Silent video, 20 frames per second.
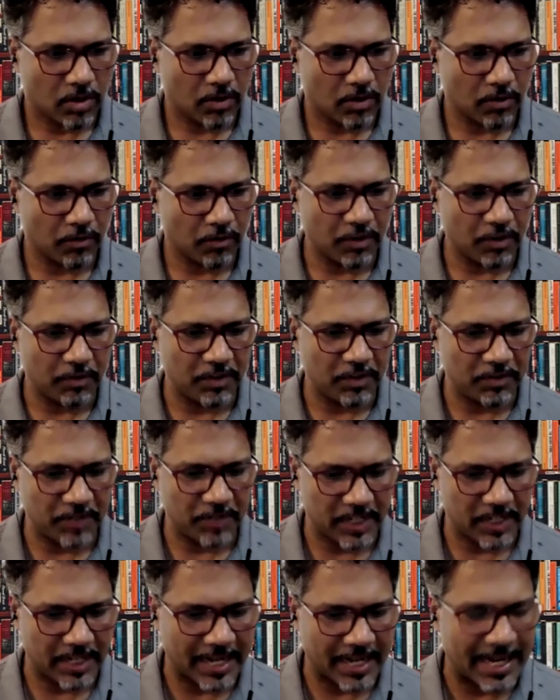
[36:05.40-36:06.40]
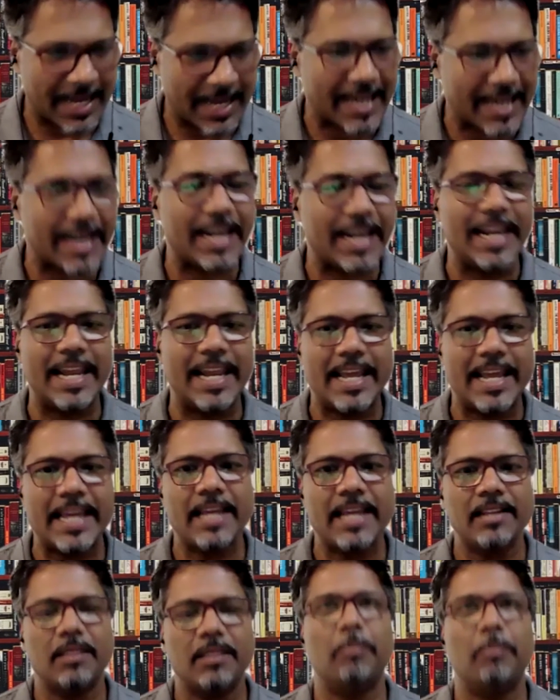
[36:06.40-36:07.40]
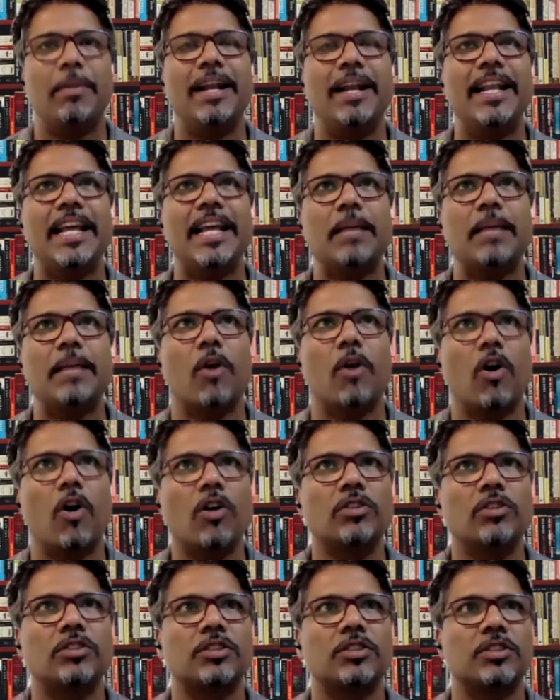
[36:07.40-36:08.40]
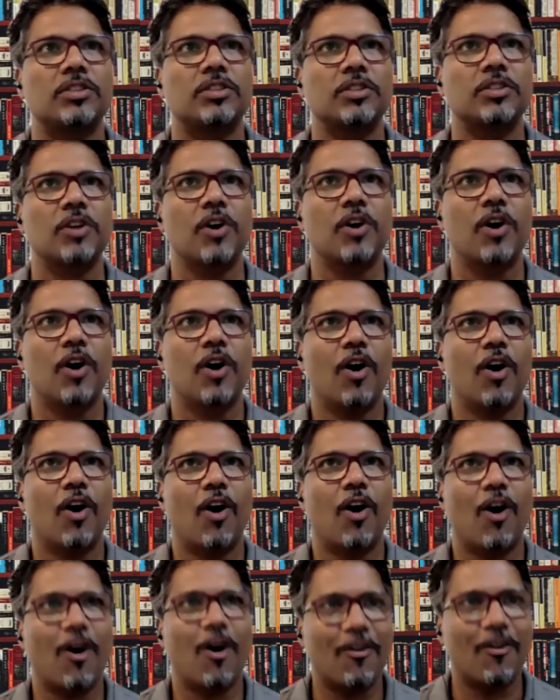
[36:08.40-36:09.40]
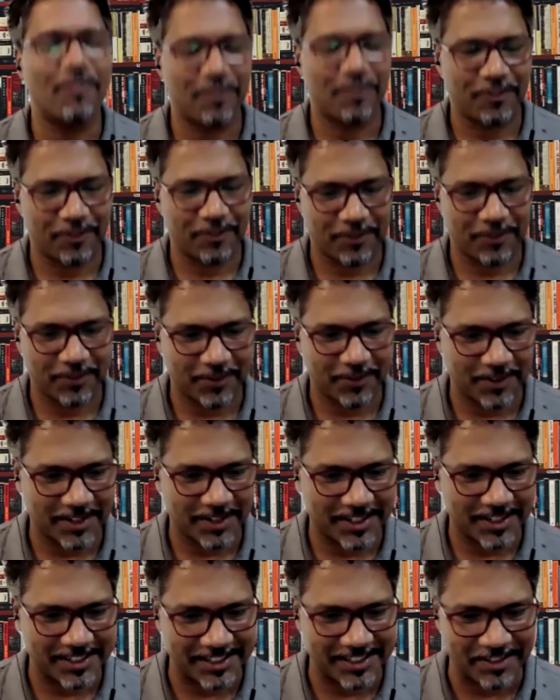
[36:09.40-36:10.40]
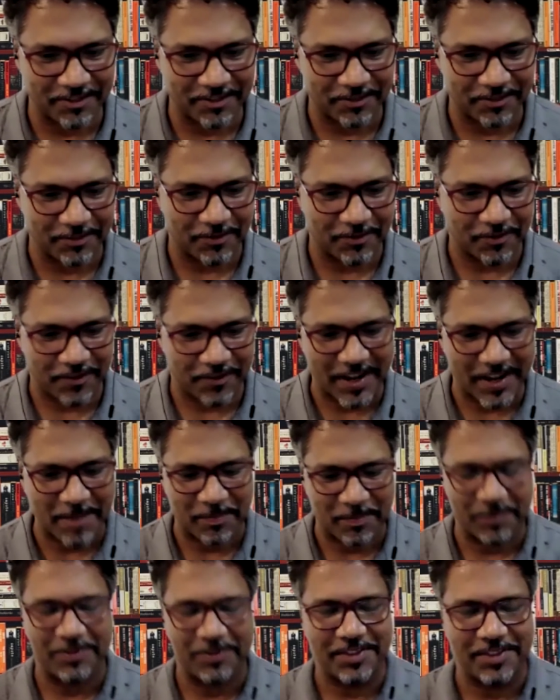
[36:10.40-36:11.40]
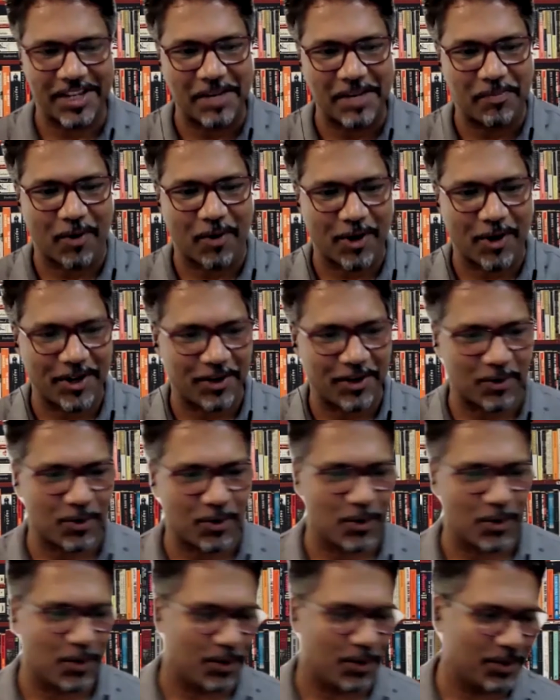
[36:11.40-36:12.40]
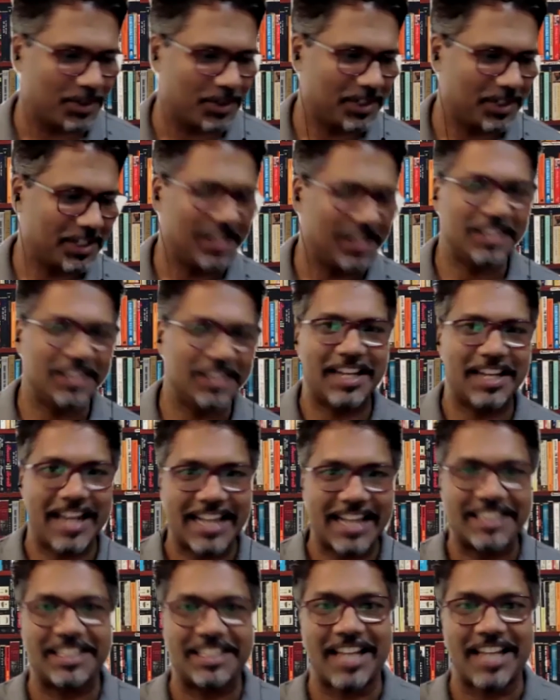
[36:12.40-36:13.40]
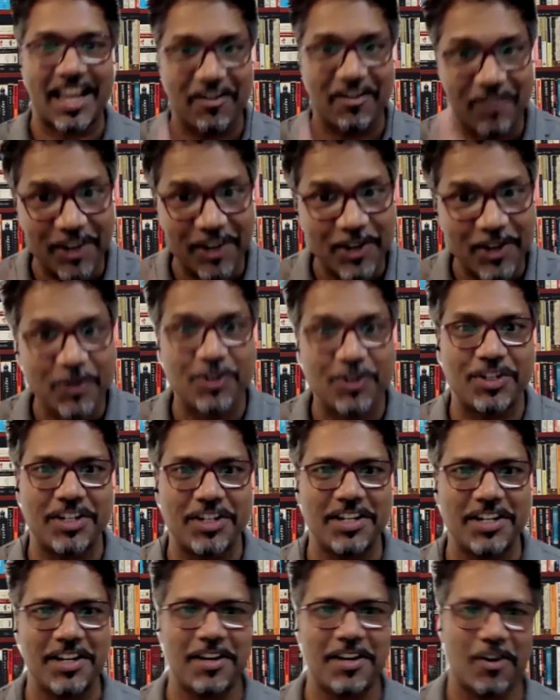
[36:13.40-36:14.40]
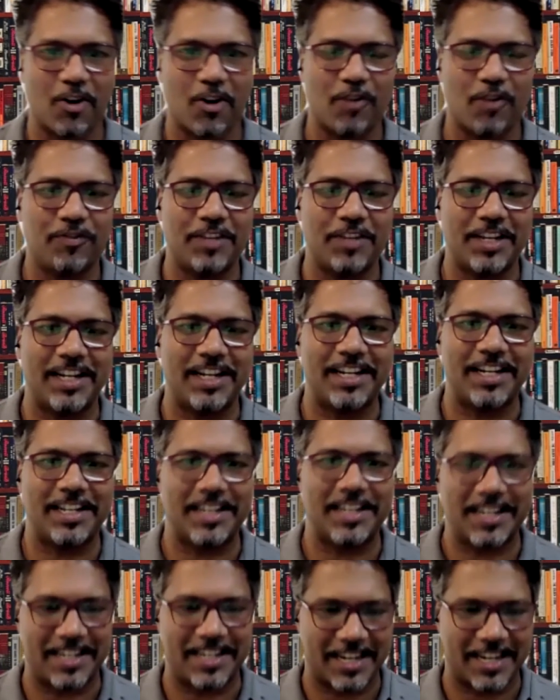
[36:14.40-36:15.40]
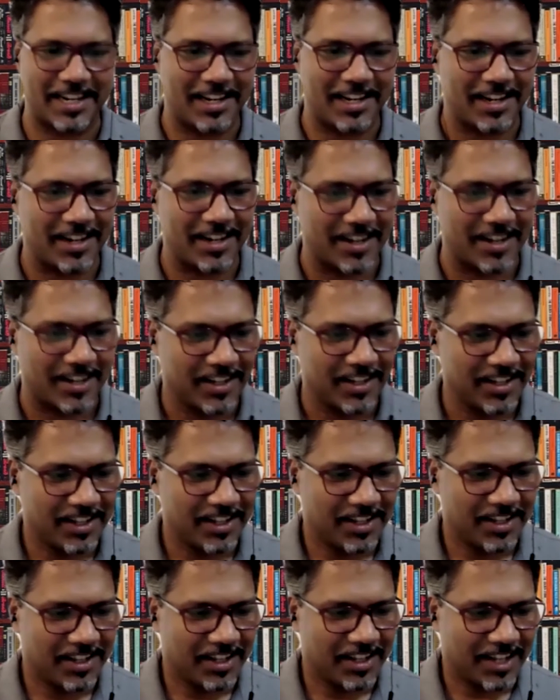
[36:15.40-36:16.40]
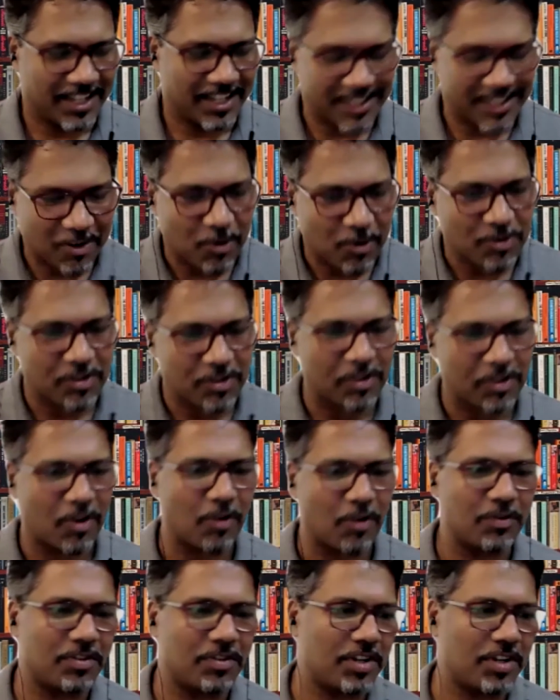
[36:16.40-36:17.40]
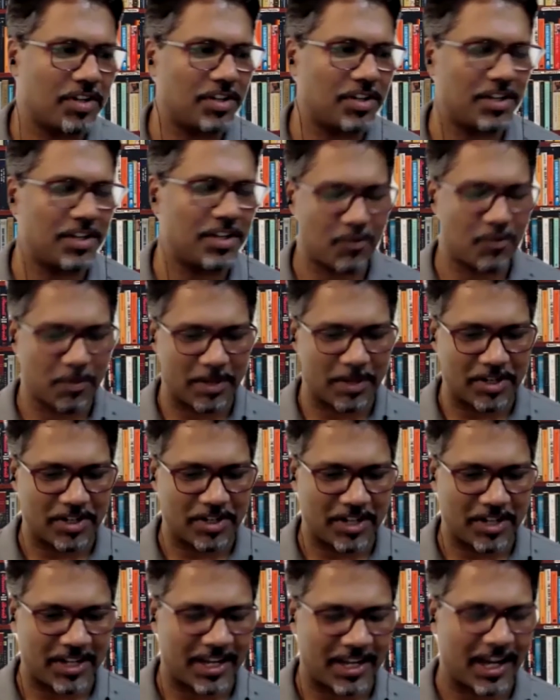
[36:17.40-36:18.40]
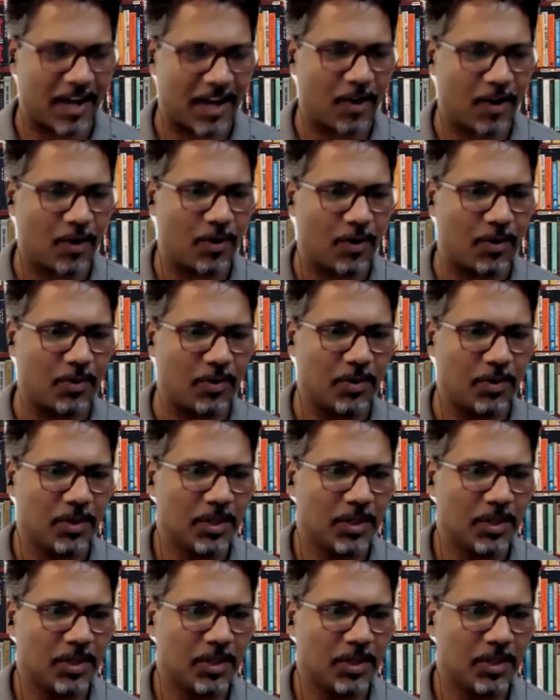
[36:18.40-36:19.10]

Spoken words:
We are laying the building blocks of the Web 3.0, the next evolution of the internet. And in the course of the conversation, you were mentioning how